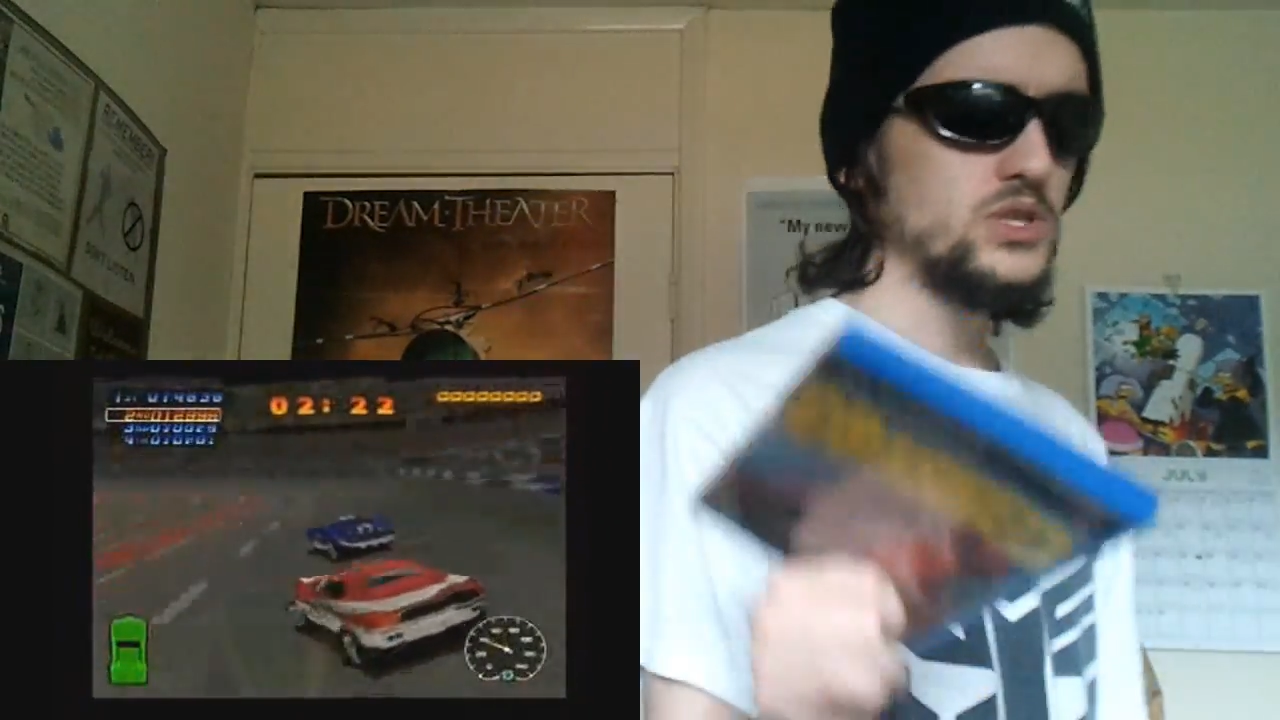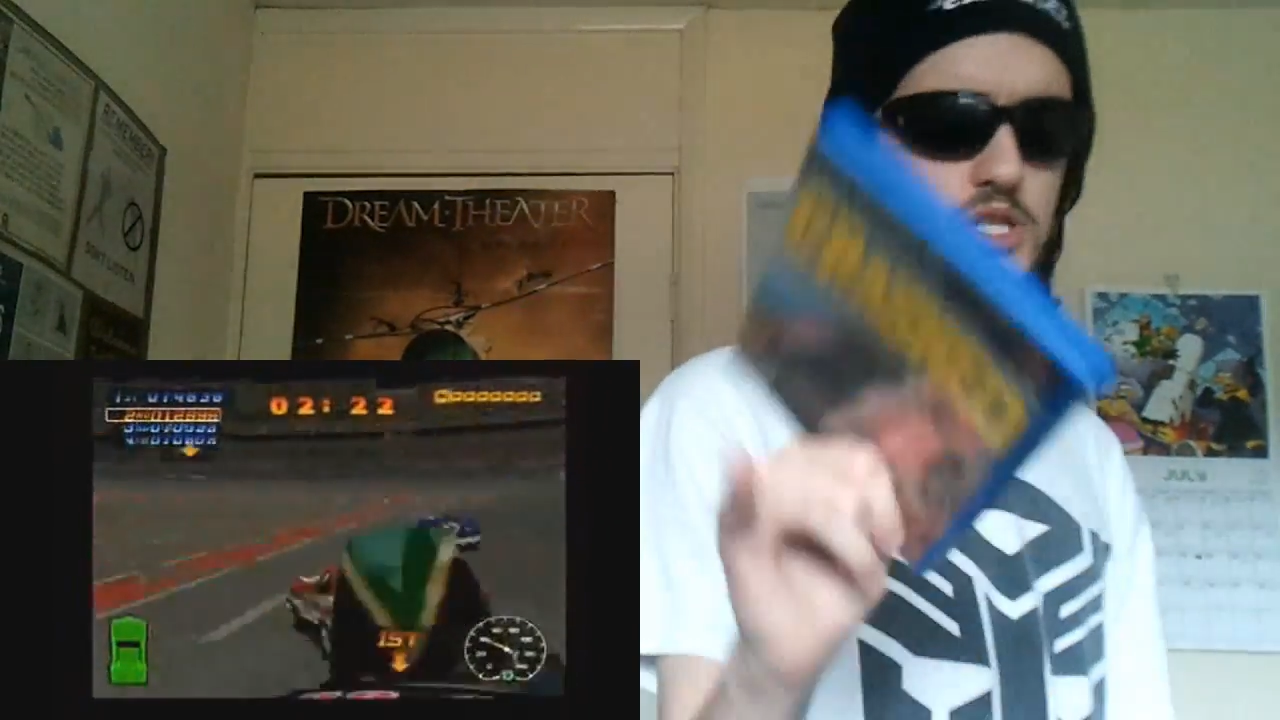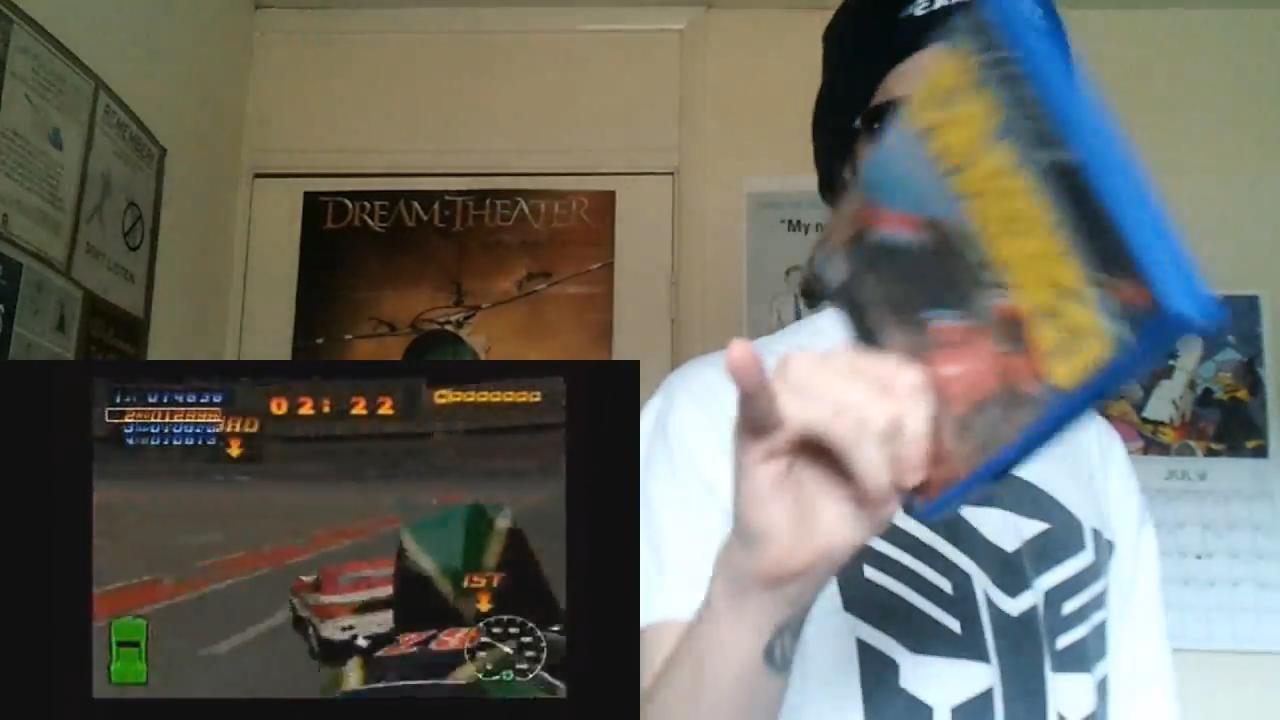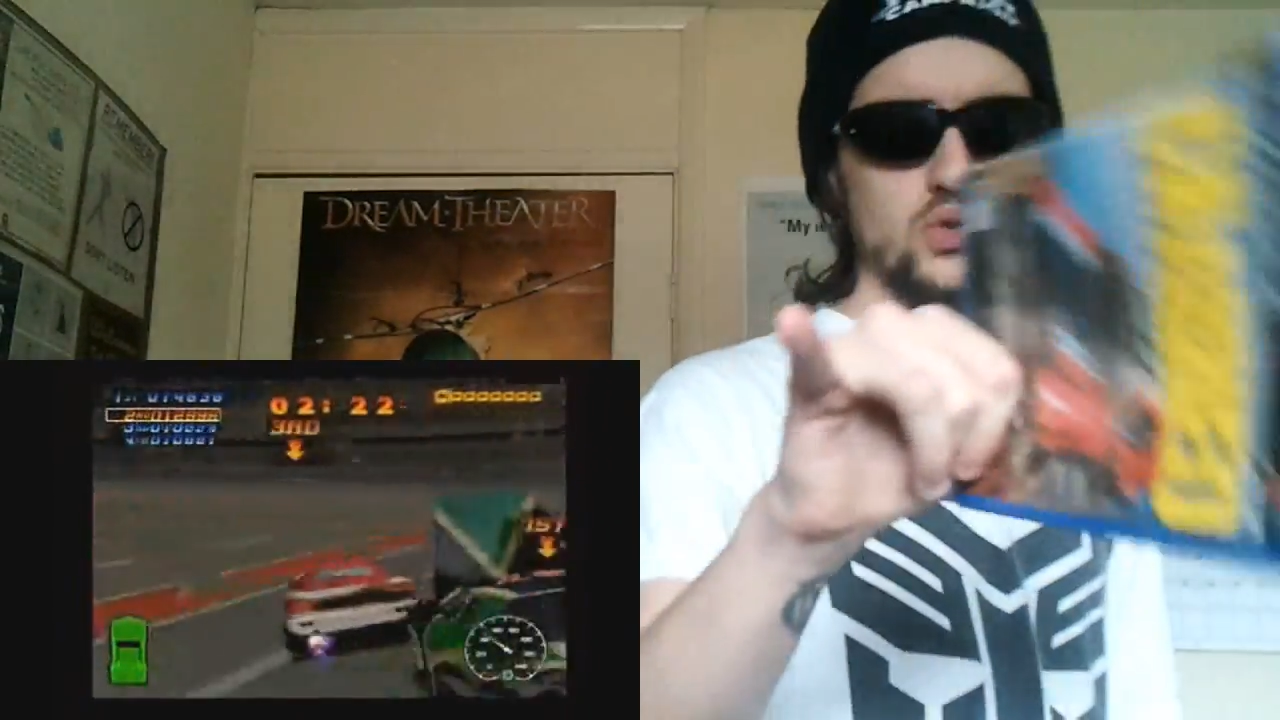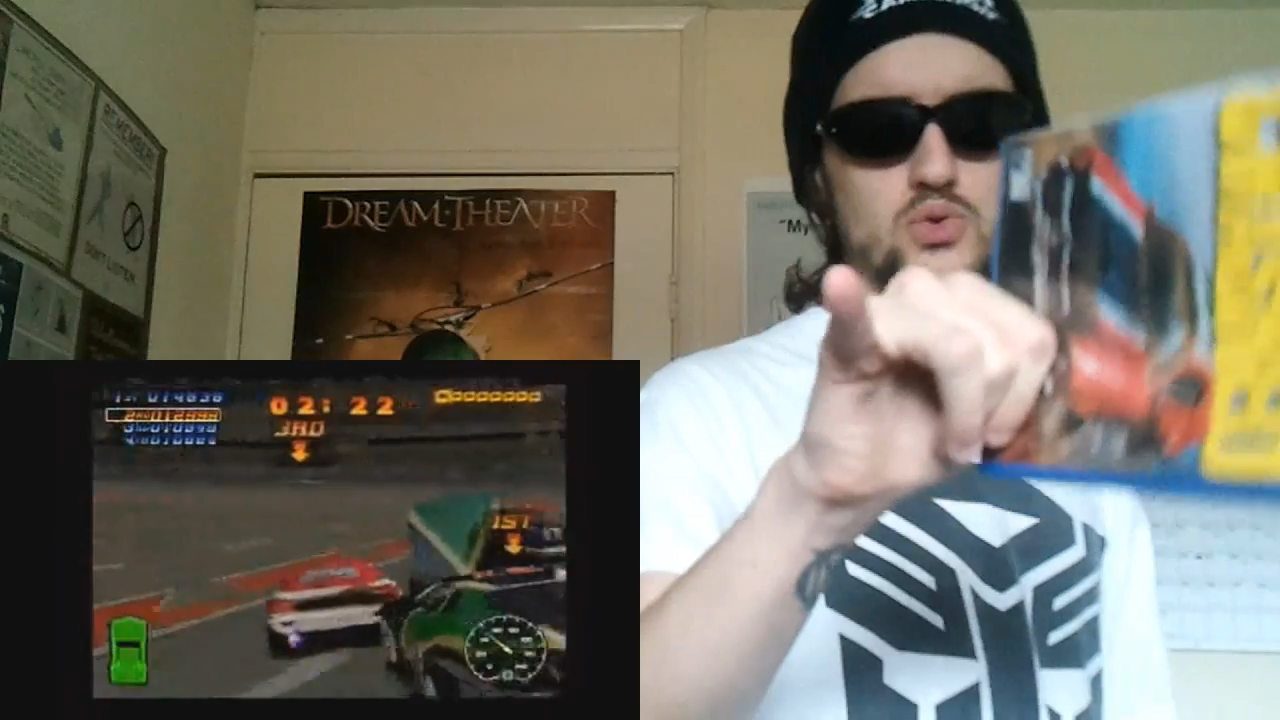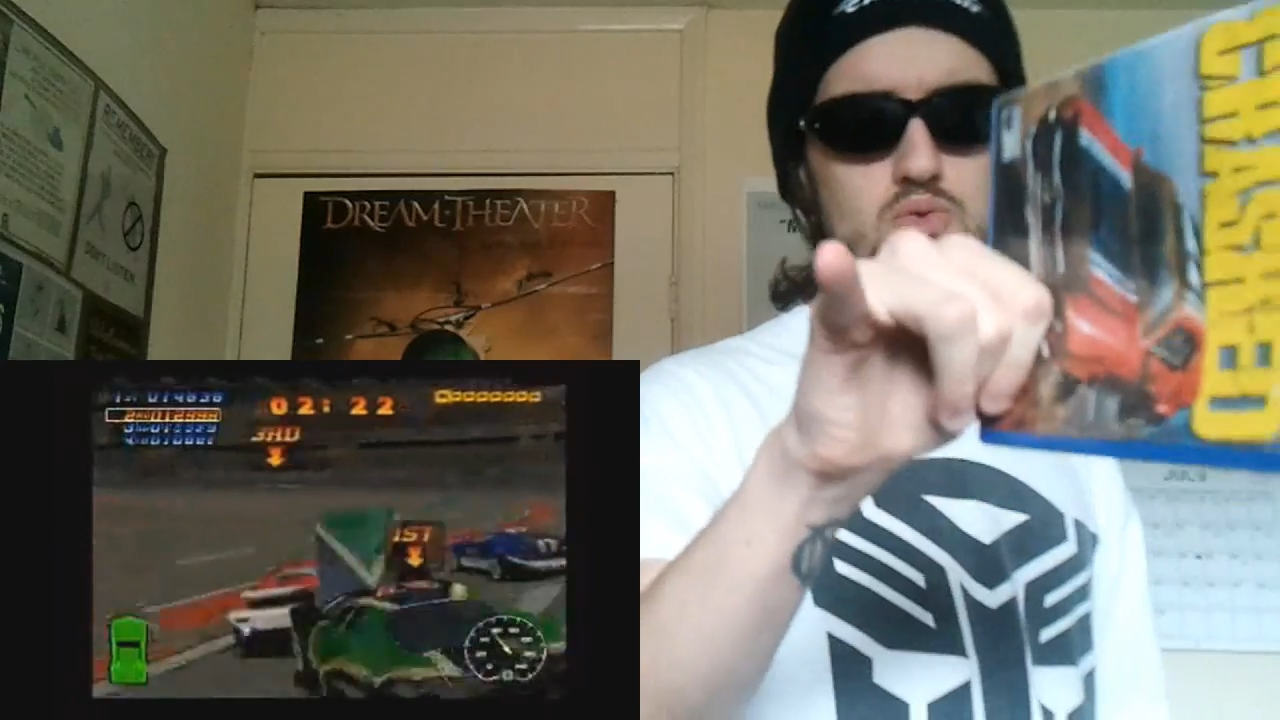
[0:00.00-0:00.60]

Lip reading: which is